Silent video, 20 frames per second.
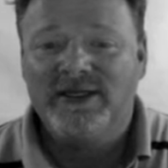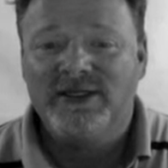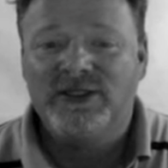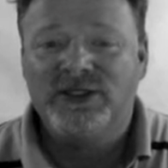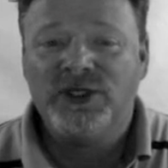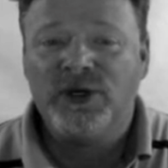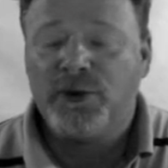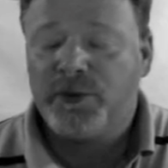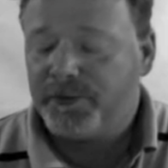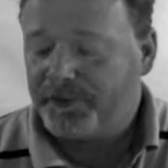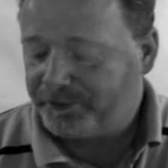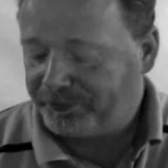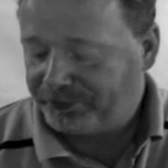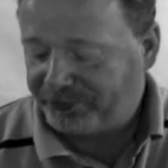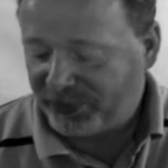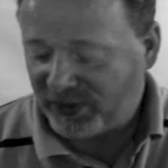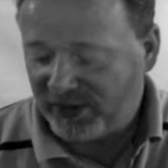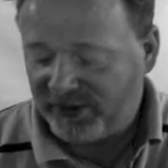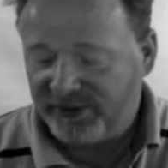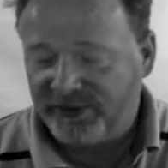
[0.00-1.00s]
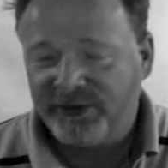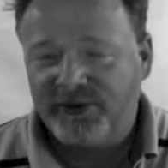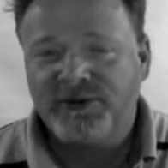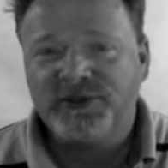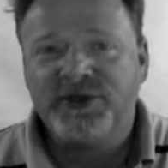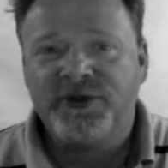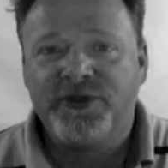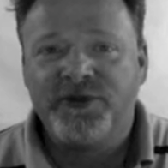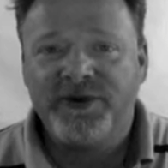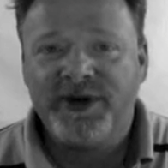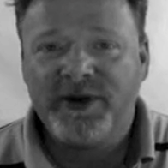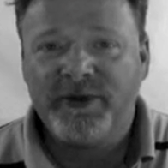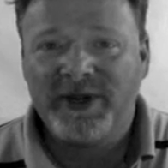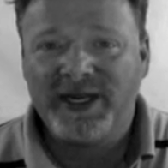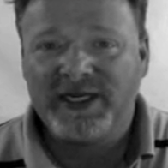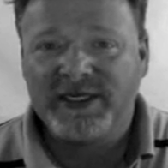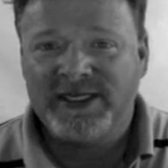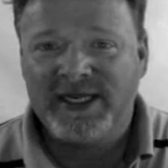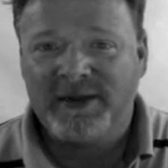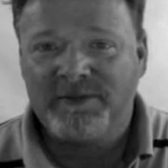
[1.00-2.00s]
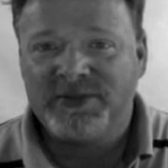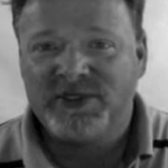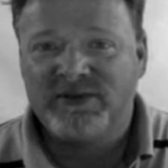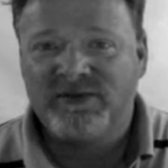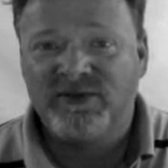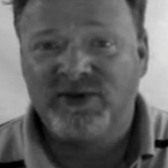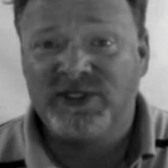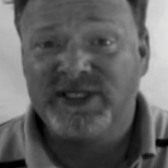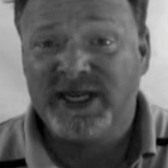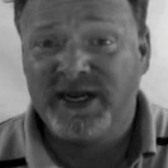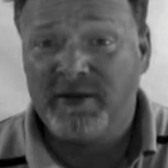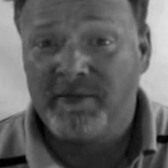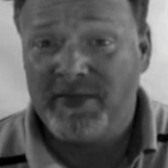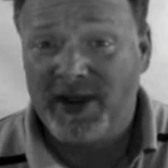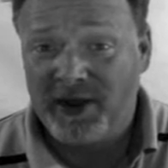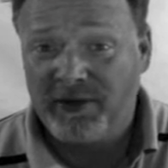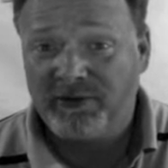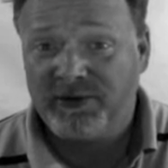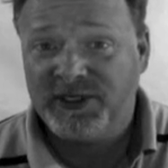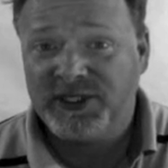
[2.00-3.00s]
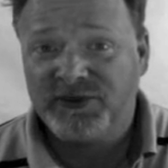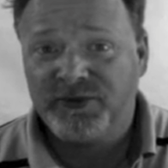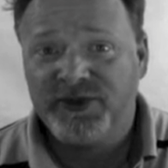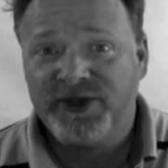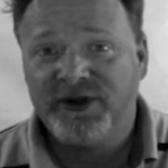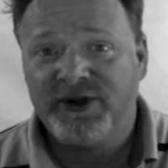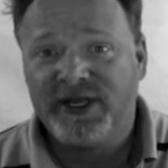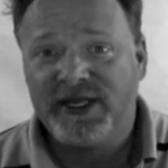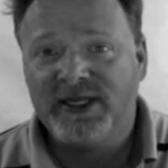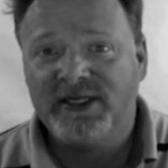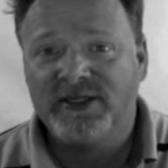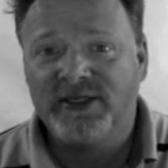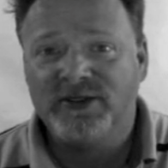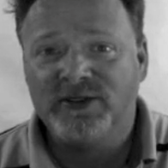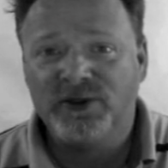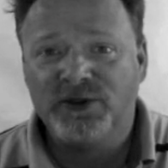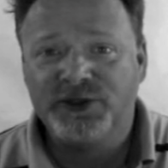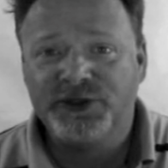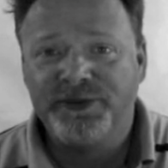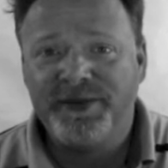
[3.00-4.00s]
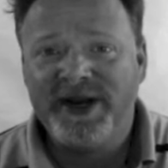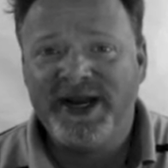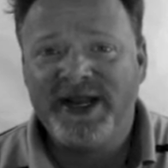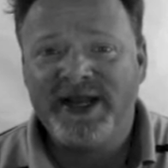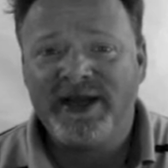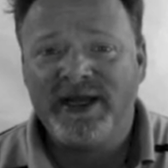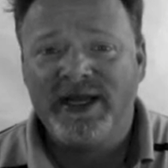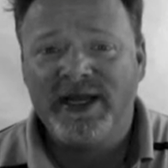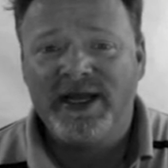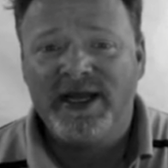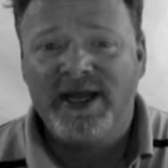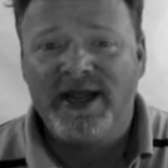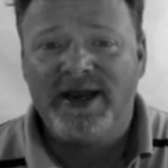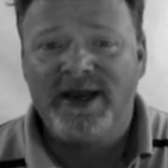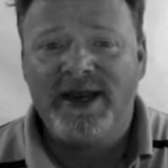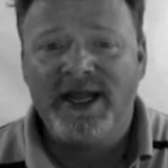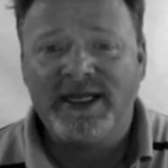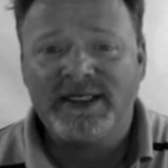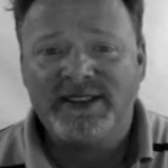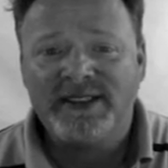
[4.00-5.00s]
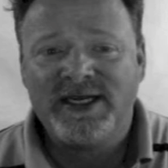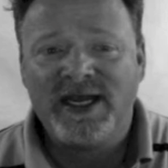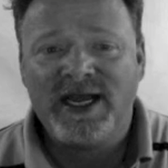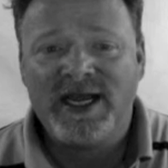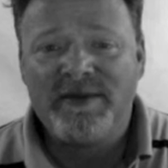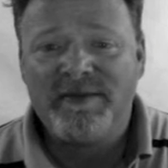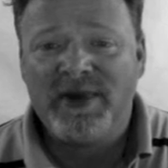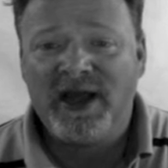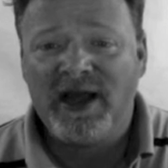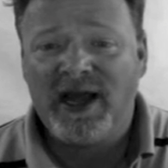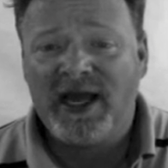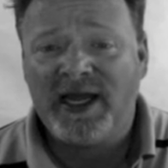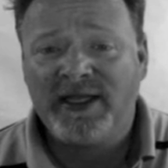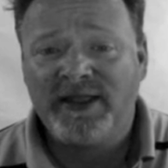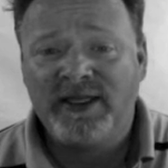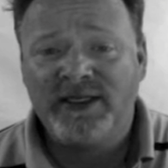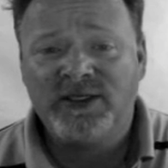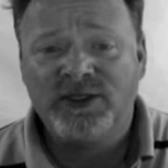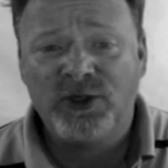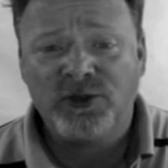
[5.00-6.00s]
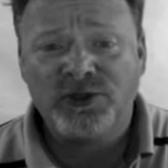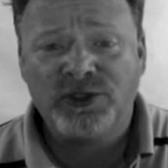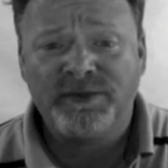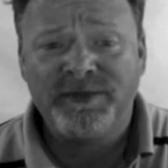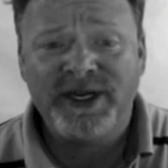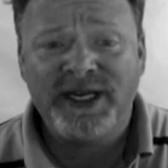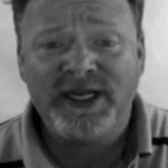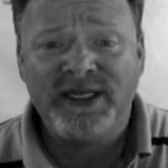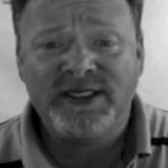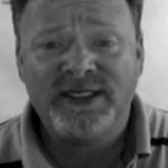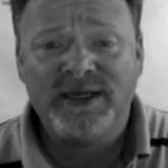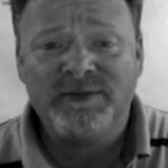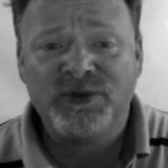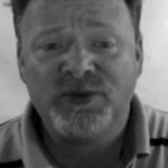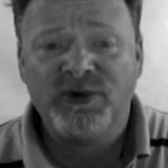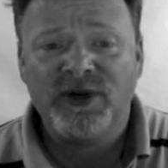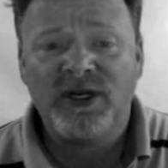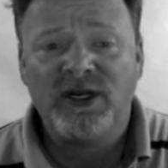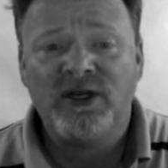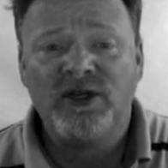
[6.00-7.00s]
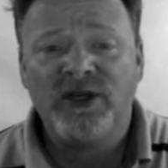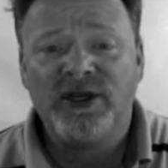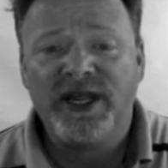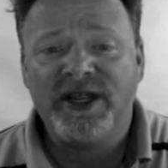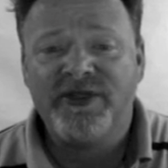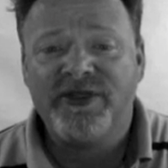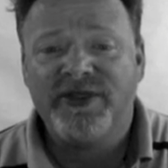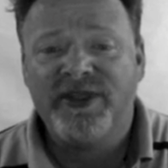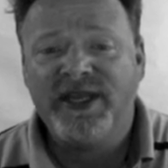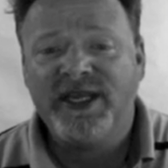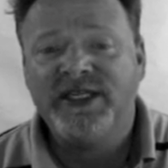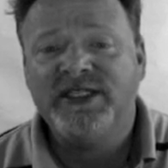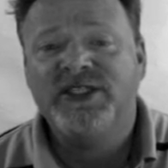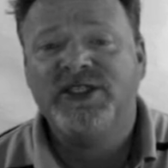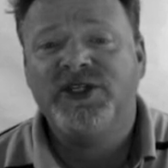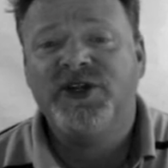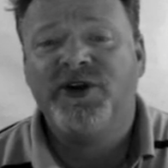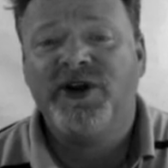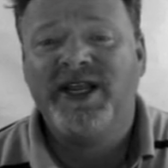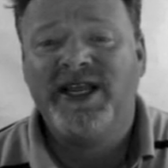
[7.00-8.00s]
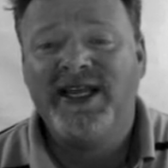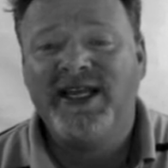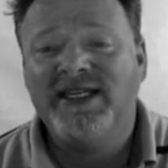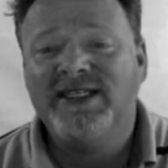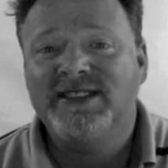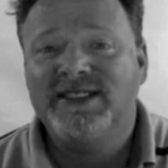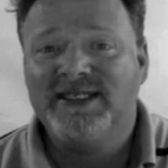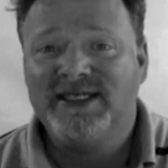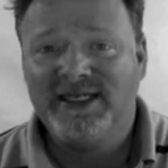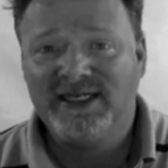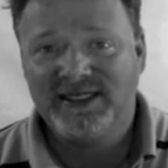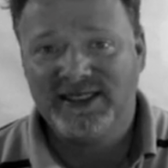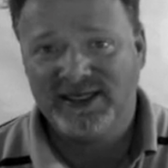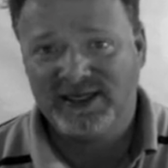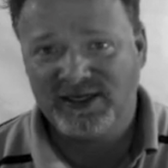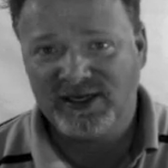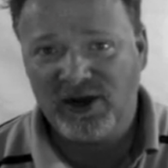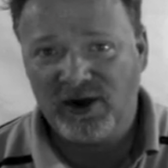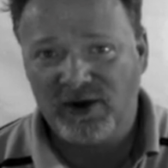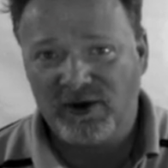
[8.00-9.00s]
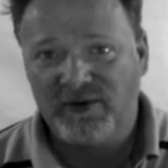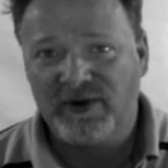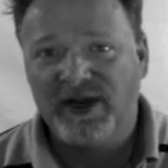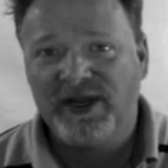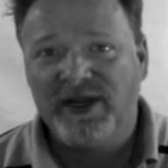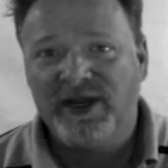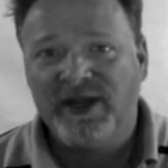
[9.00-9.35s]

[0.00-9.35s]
So those are 3 quick tips for setting boundaries with your kids on social media. Next time, the social media tips, we're going to look at things your kids need to know.